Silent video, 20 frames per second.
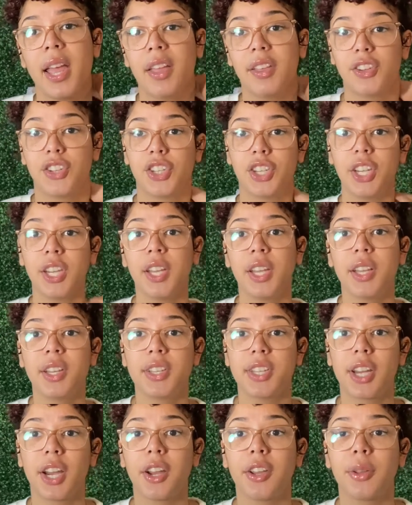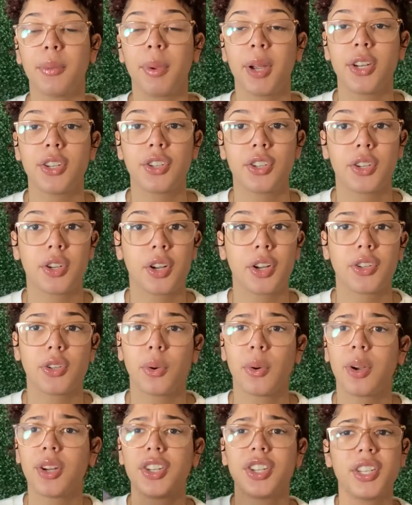Sarah the registered nurse,
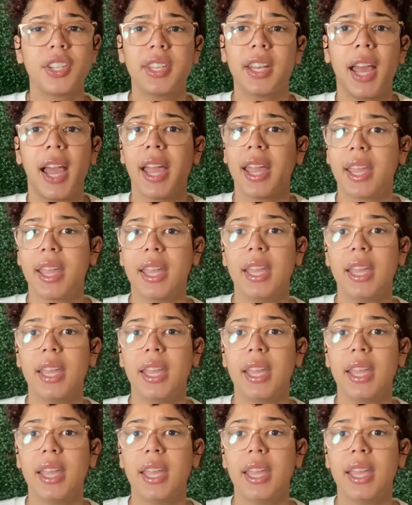or just not